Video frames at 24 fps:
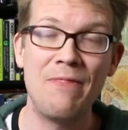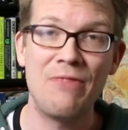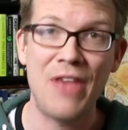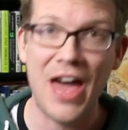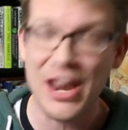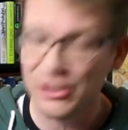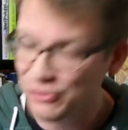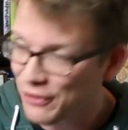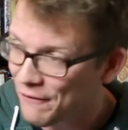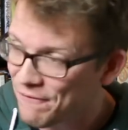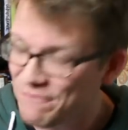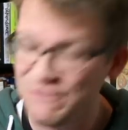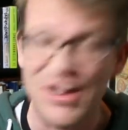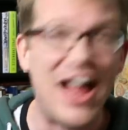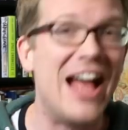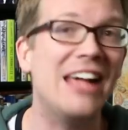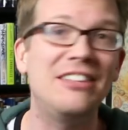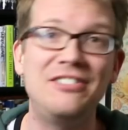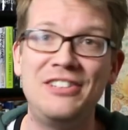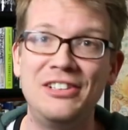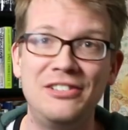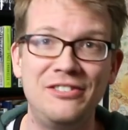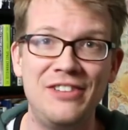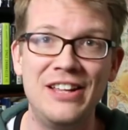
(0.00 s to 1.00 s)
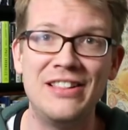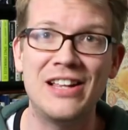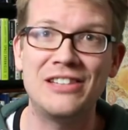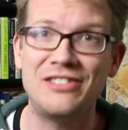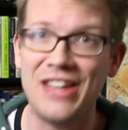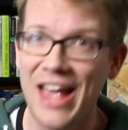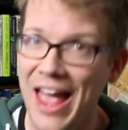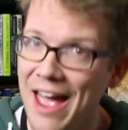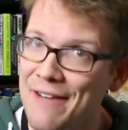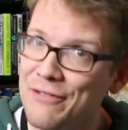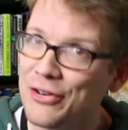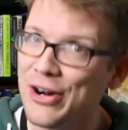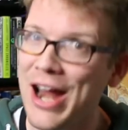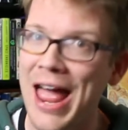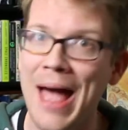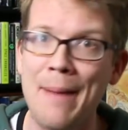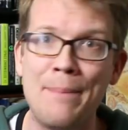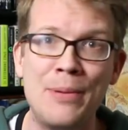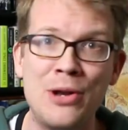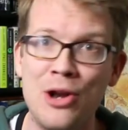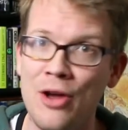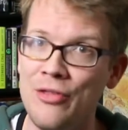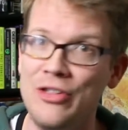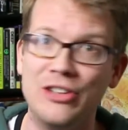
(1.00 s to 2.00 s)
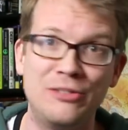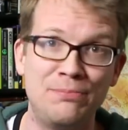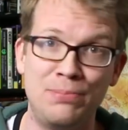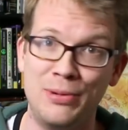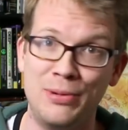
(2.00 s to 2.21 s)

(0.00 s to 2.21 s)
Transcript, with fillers: That is the fastest thing that's ever happened on this